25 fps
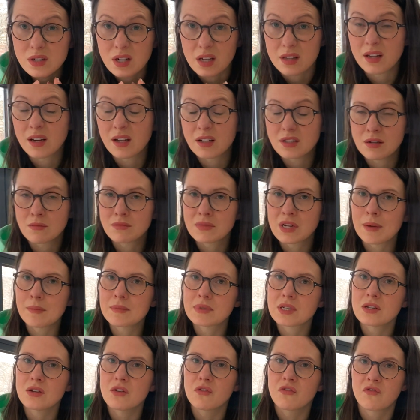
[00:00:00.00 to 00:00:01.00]
I think
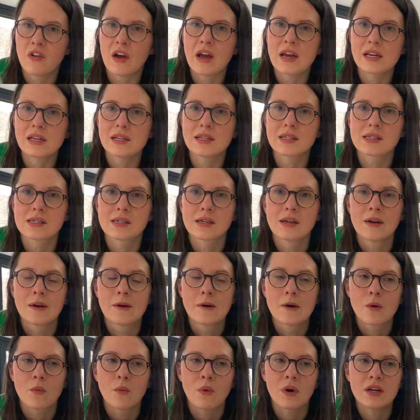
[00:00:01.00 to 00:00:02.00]
sometimes in your face,
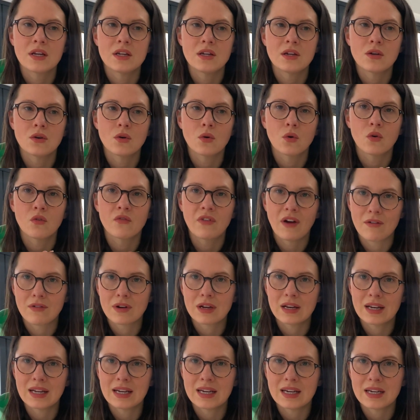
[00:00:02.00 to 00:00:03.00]
when you're
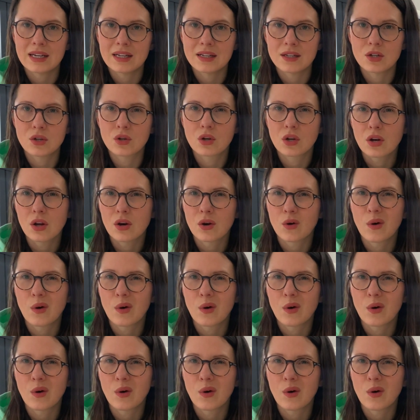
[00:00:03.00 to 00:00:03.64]
very lean, you can look